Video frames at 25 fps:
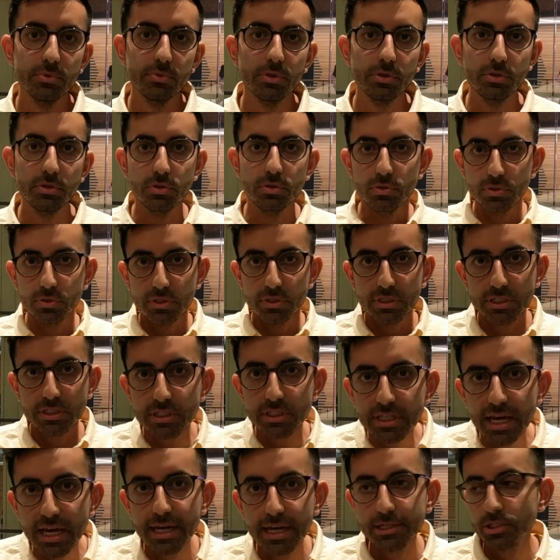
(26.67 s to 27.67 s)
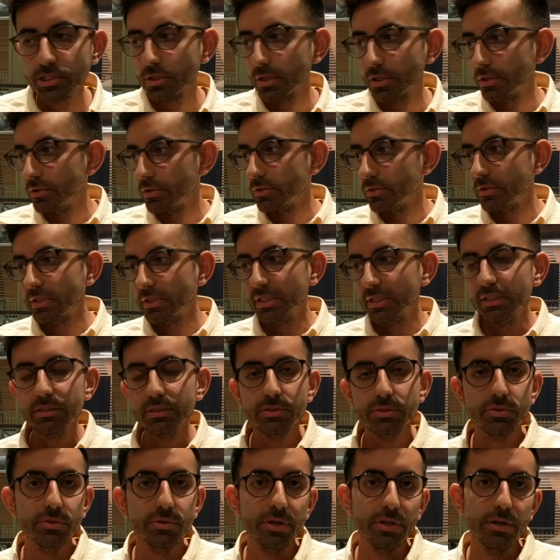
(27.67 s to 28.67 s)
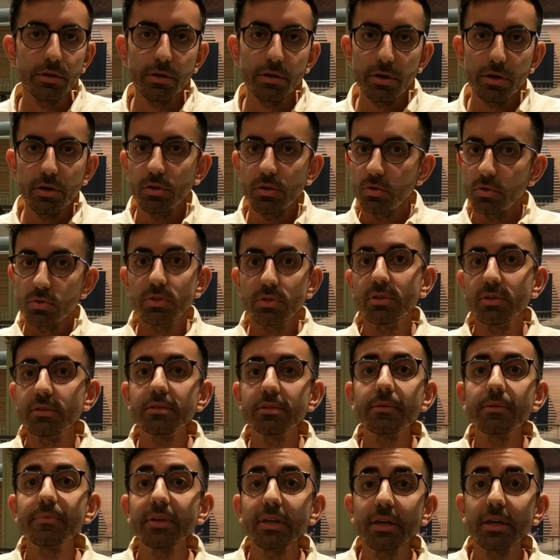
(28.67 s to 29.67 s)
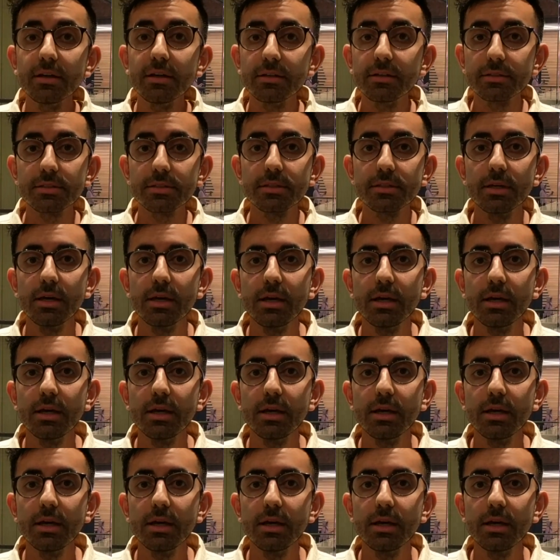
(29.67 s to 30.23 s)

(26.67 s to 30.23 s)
Are you using Sketch? Are you using Illustrator? Are you using something else?